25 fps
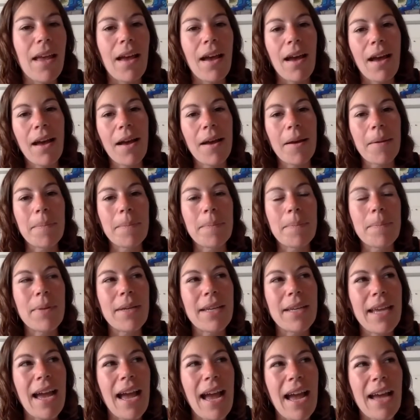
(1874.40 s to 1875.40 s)
um,
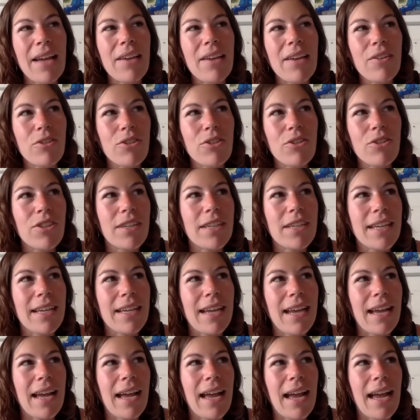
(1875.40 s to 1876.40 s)
but yeah i
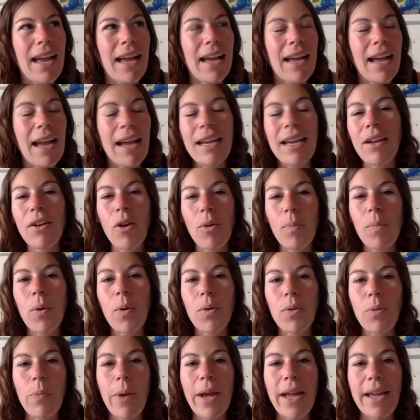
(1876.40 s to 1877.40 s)
usually I can go
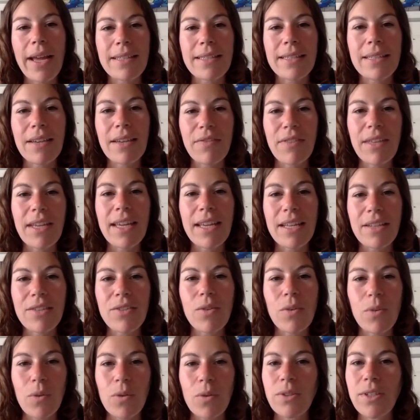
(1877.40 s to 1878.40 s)
both ways. If the kids
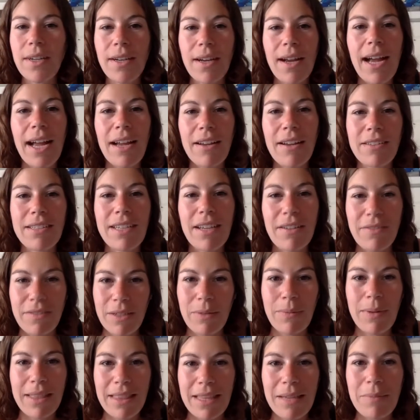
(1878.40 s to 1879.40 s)
are older, I
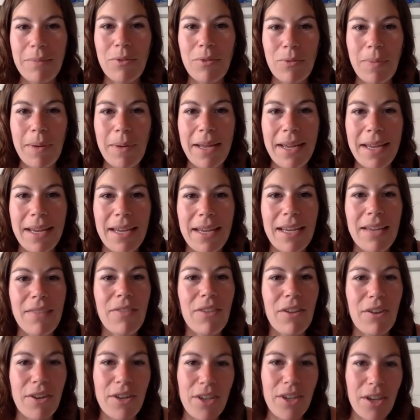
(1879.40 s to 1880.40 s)
definitely want them to write. If
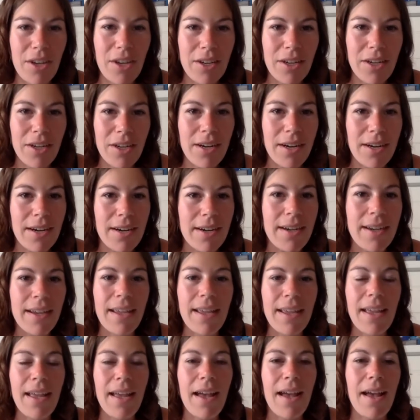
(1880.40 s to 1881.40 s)
they're younger,
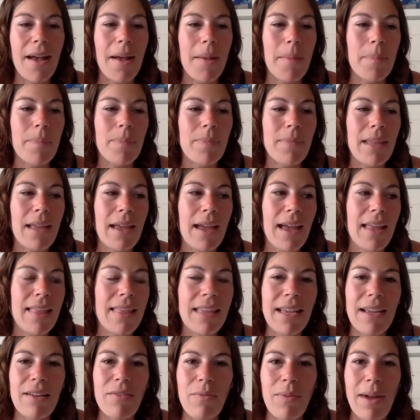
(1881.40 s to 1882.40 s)
um, I
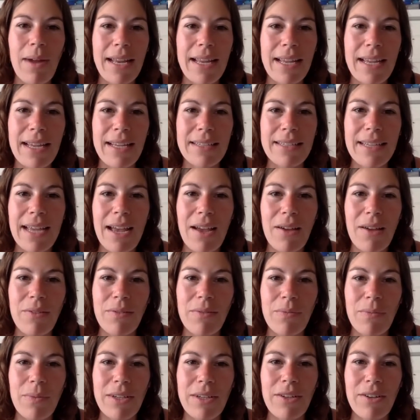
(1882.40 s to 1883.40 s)
think writing it
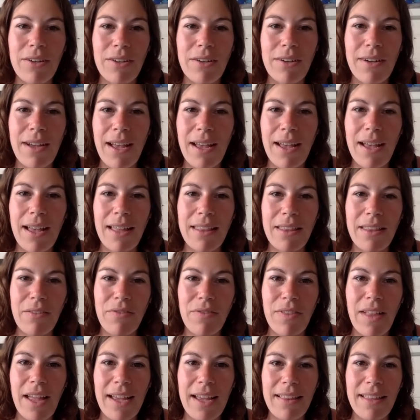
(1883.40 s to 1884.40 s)
down when you're on the
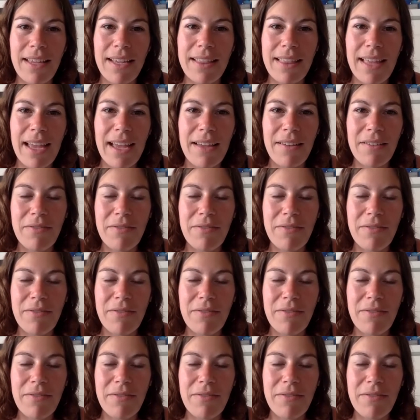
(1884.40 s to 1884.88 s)
fly like that